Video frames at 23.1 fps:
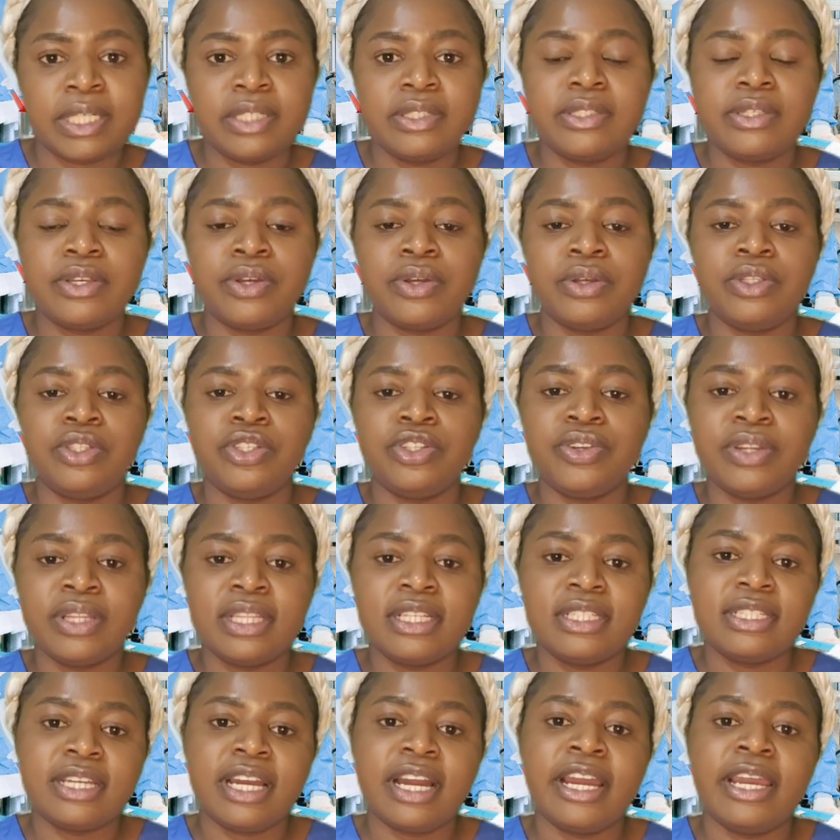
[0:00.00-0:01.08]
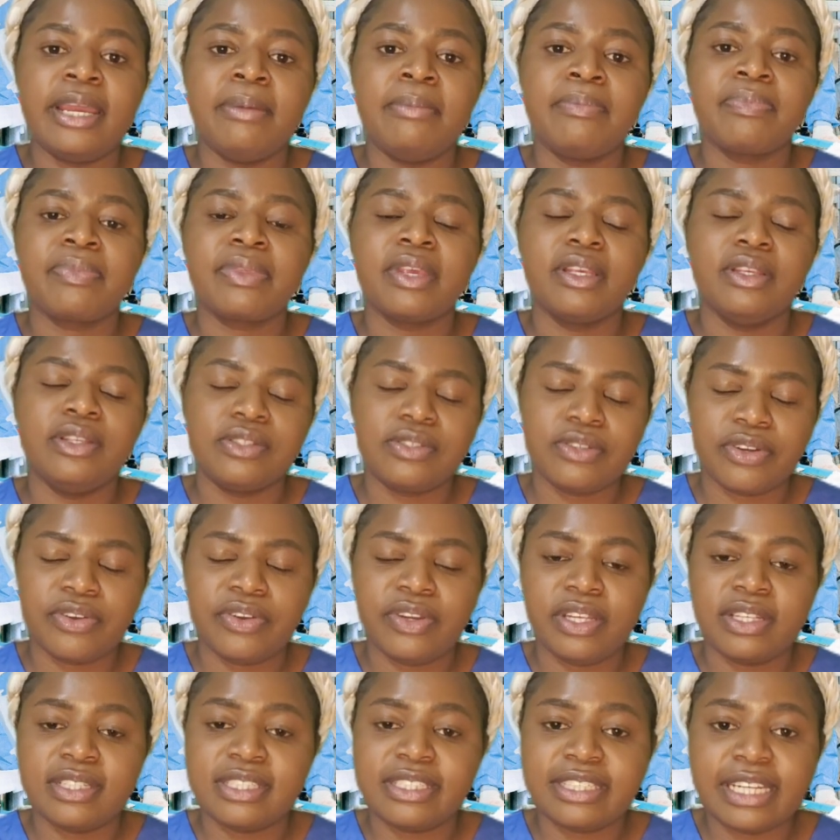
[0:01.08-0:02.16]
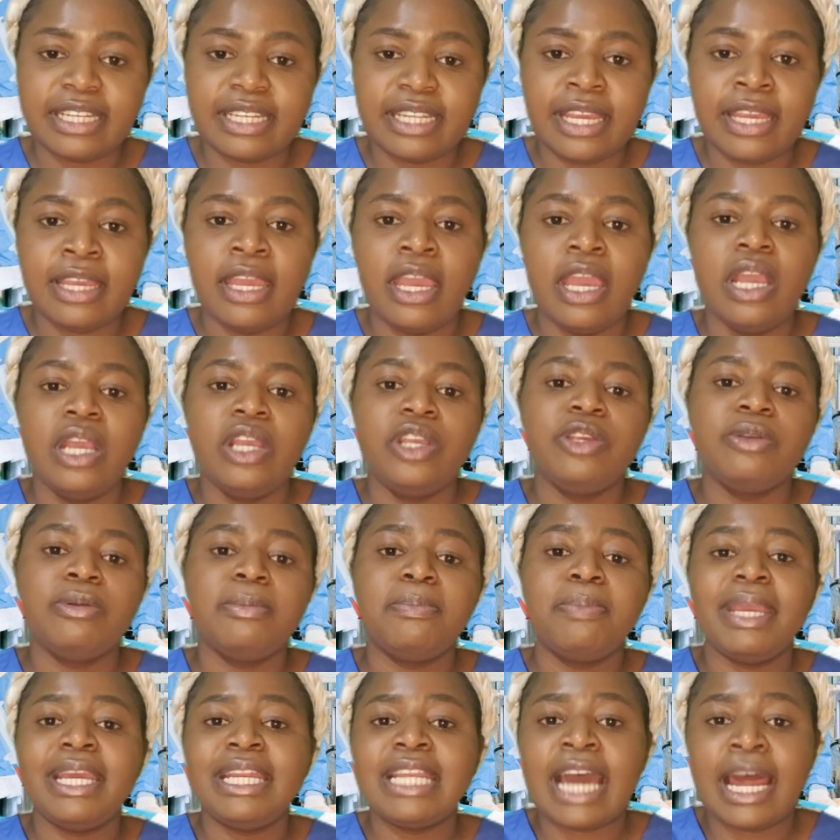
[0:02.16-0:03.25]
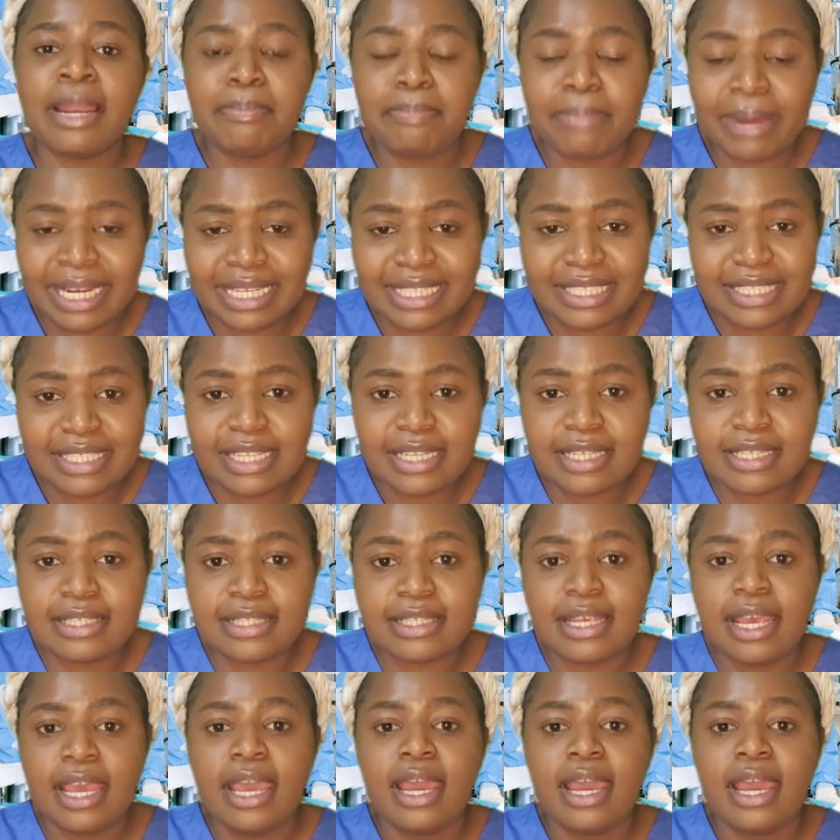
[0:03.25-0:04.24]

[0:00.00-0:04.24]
So during the time, you're studying, you'll be paid at band 6,